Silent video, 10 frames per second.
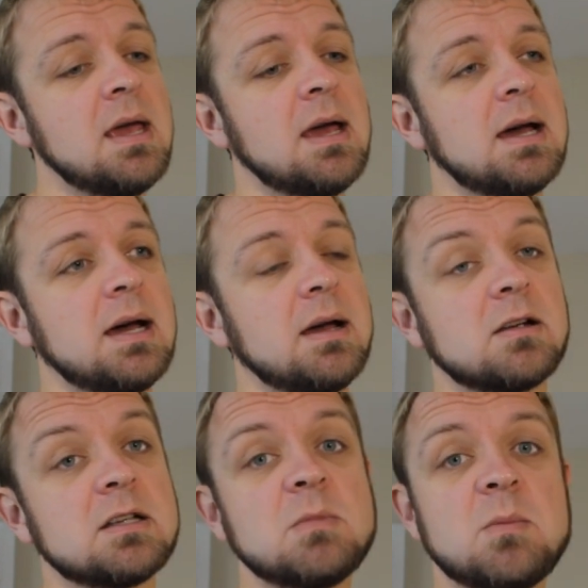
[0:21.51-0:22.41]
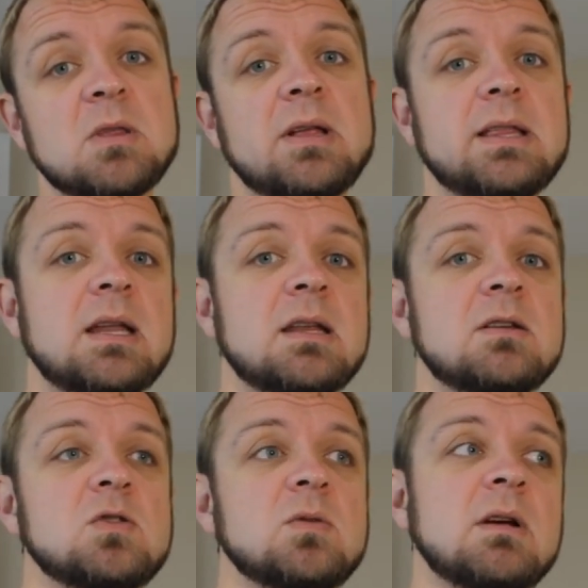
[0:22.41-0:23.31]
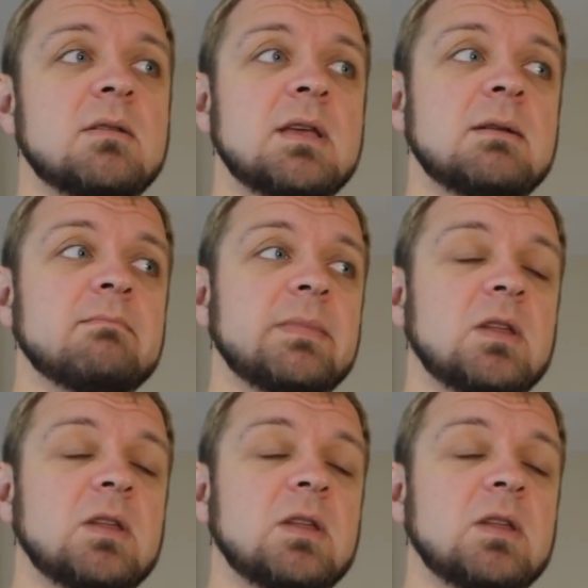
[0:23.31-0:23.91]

because uh, maybe they'll add that into their thing.